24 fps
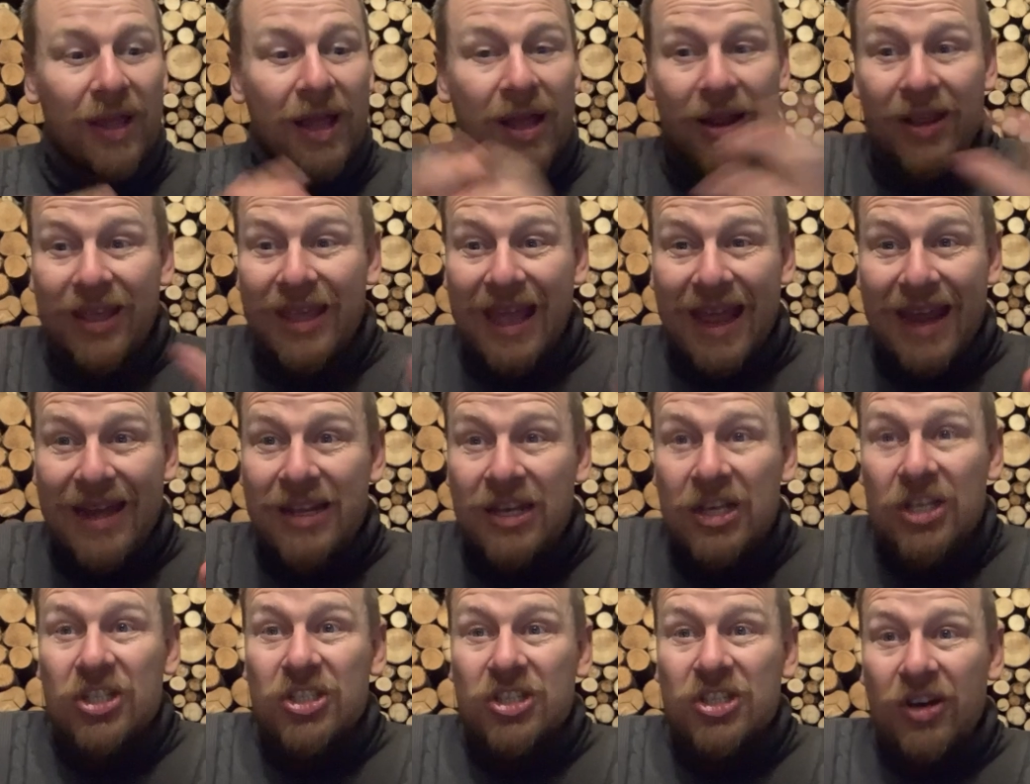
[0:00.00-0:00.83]
Again,
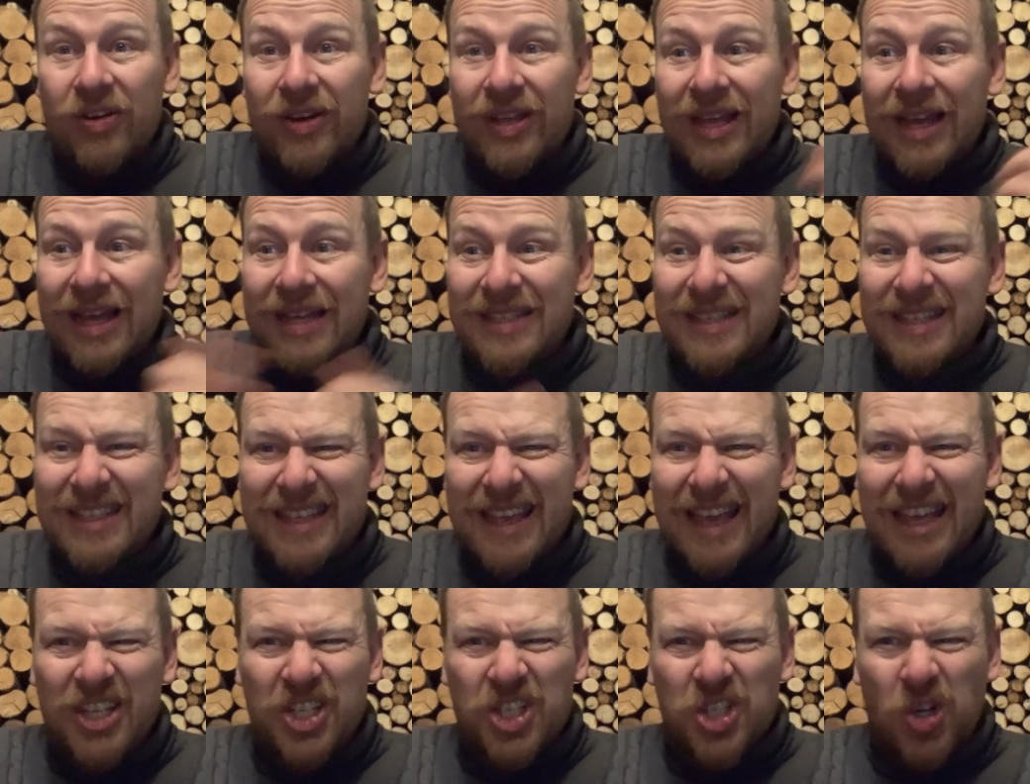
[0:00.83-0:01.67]
sorry guys, these are
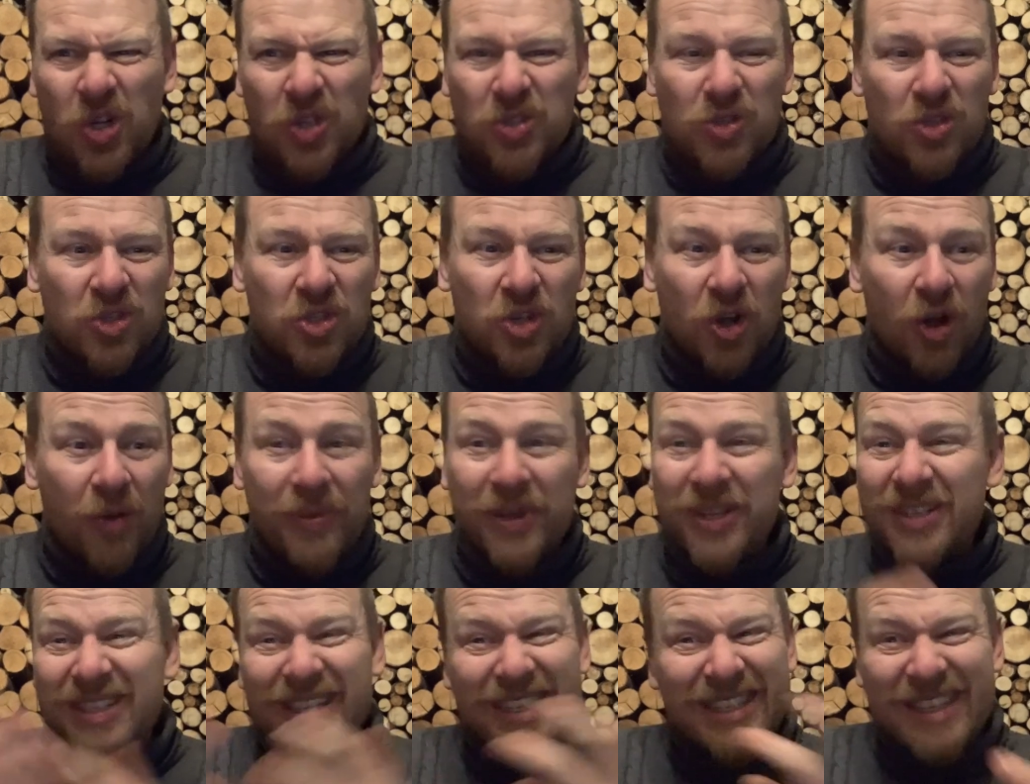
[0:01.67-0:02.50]
getting shorter and shorter
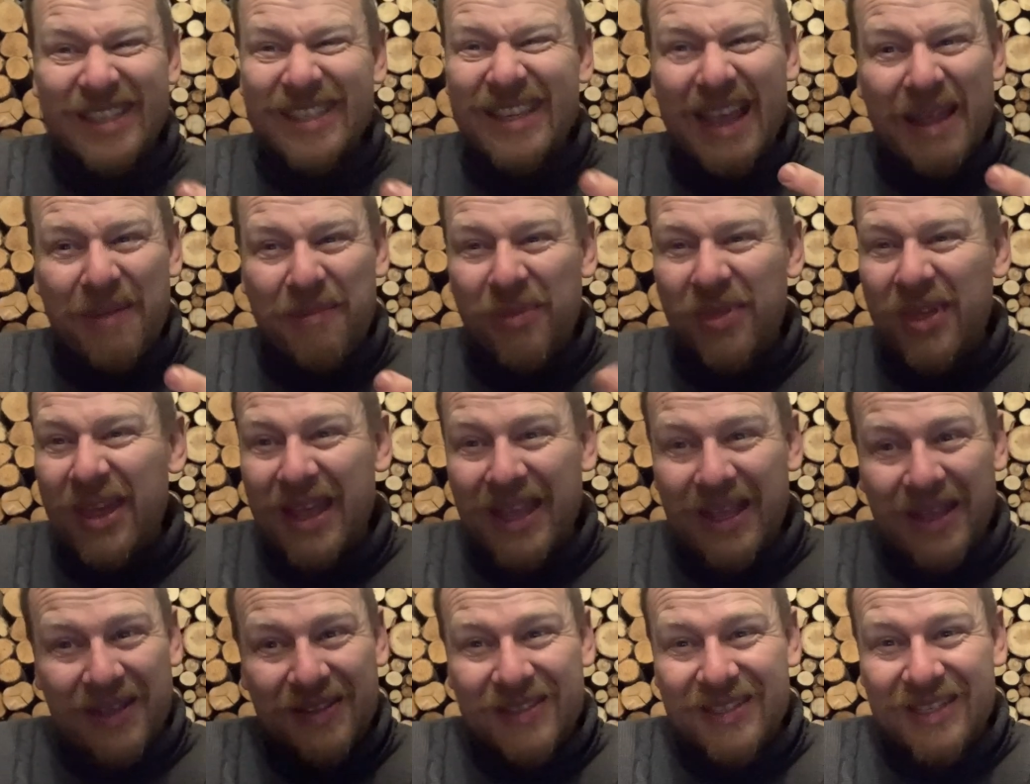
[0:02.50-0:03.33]
because it's the same
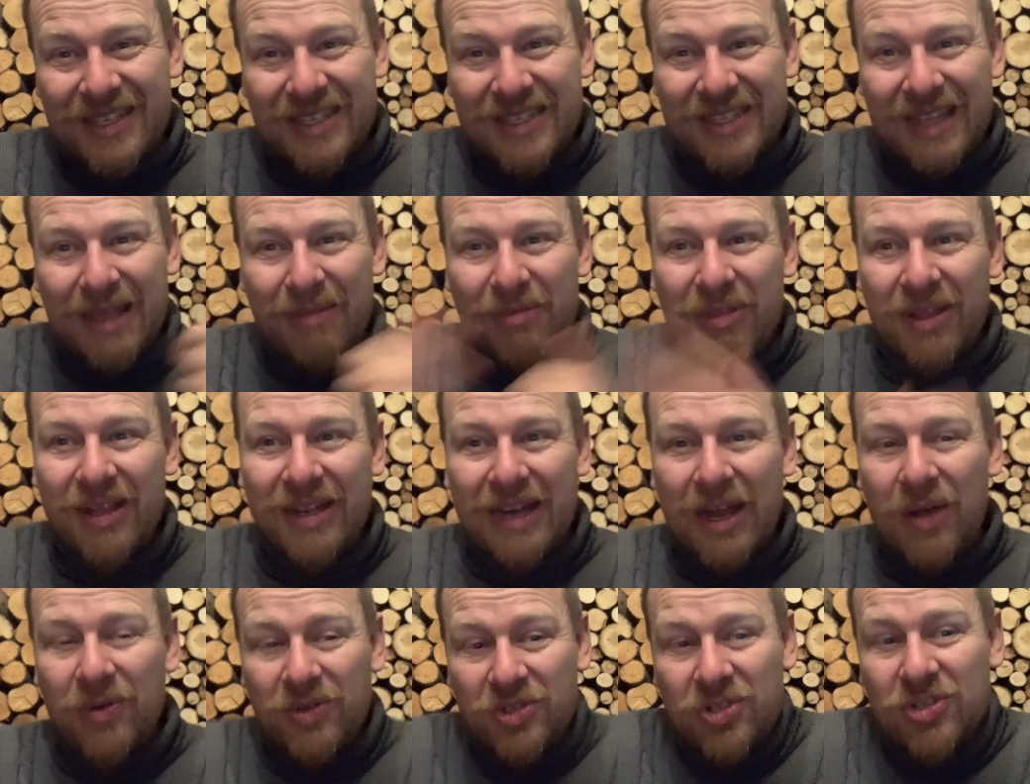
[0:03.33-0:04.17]
thing. It's the same thing
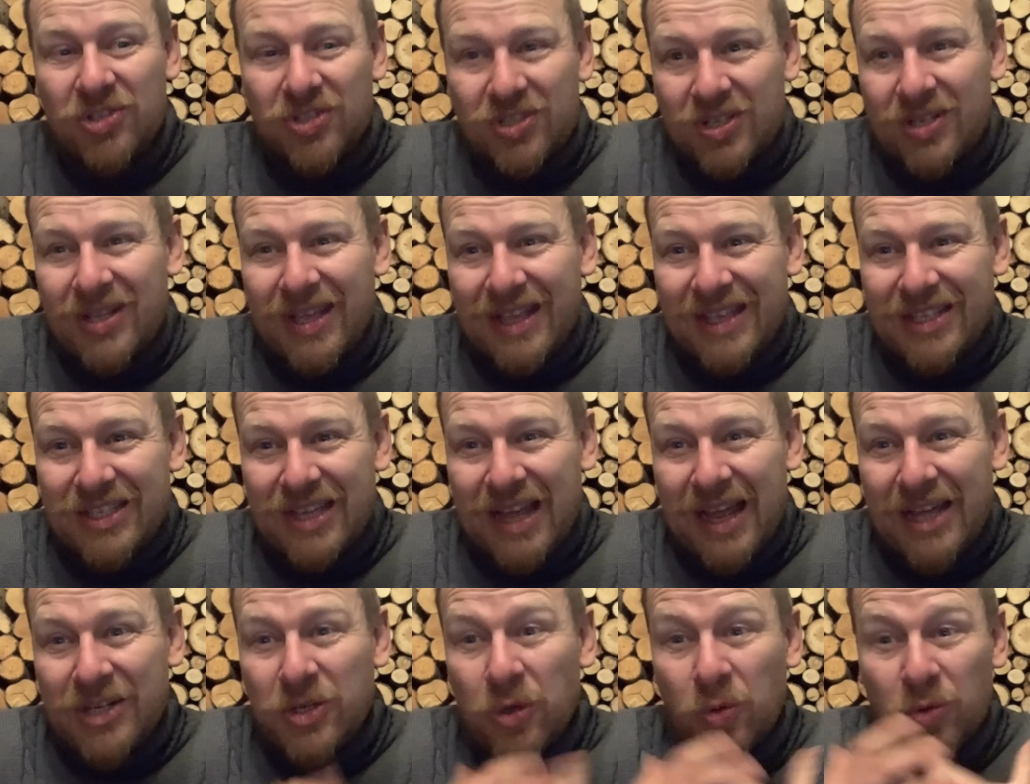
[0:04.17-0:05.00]
now. Just, it's,
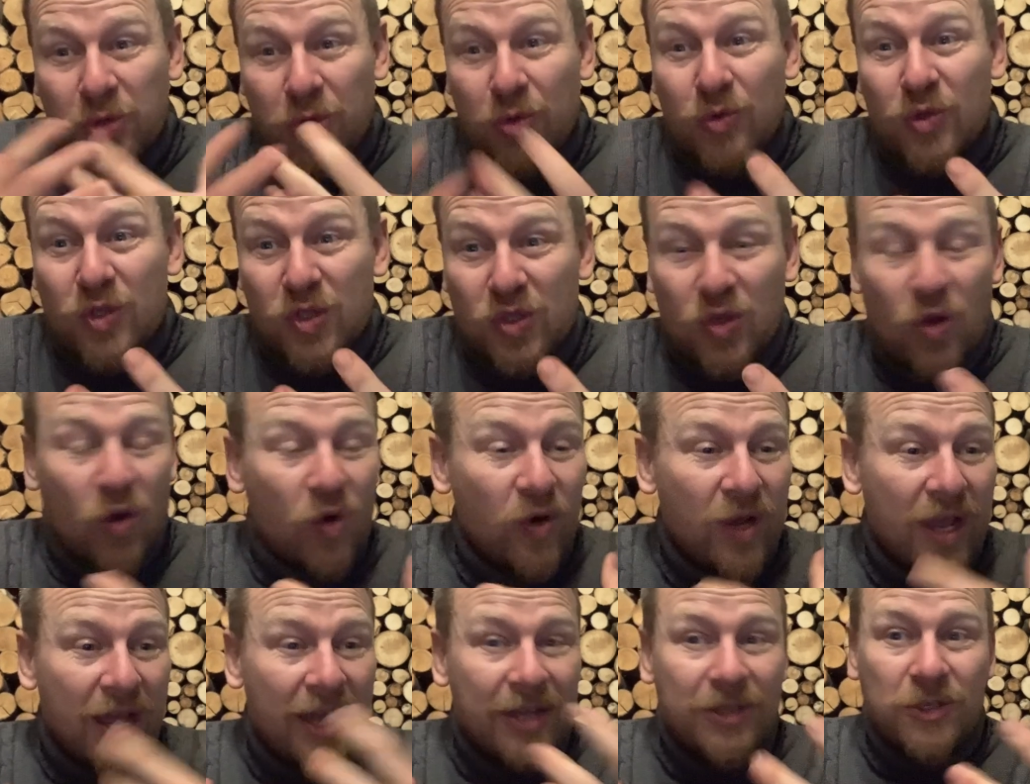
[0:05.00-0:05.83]
I don't do
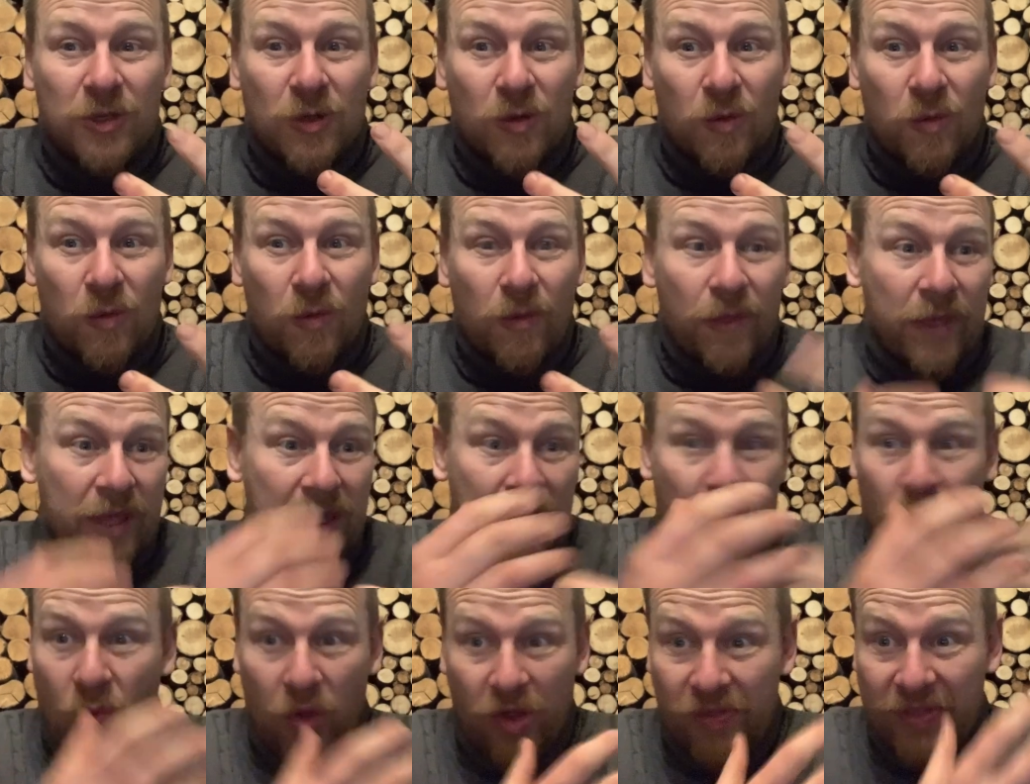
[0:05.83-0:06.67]
story, I do the
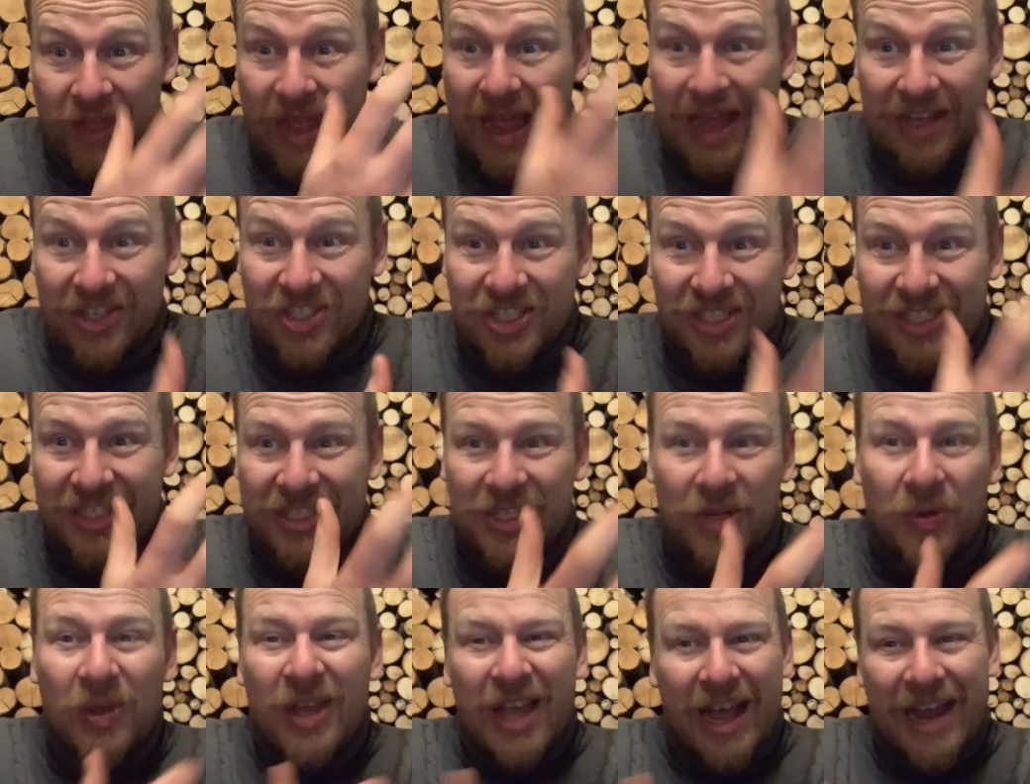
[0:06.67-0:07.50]
what they actually do.